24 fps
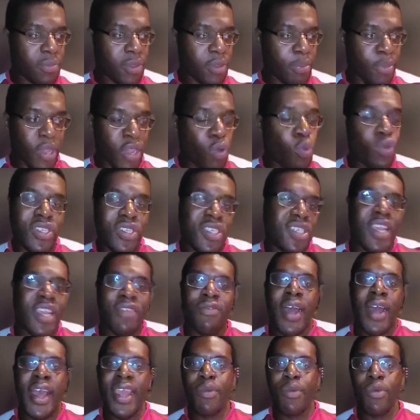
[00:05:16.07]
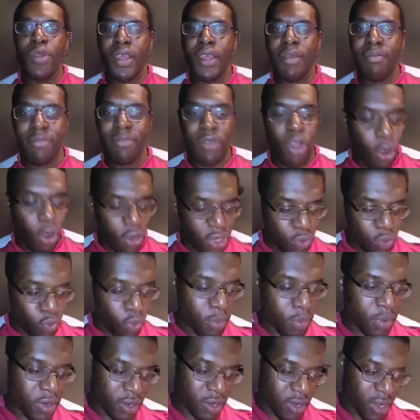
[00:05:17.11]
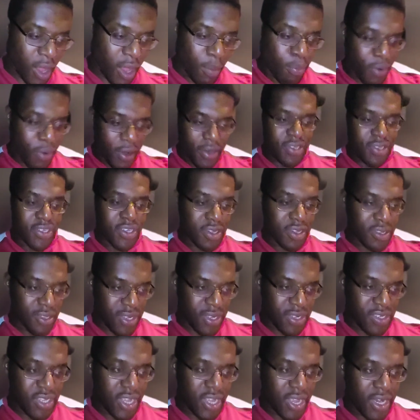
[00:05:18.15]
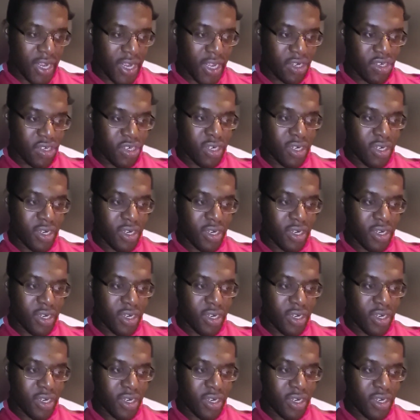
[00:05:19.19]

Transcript: But it wouldn't sit right, would it, calling a woman a predator in this day and age?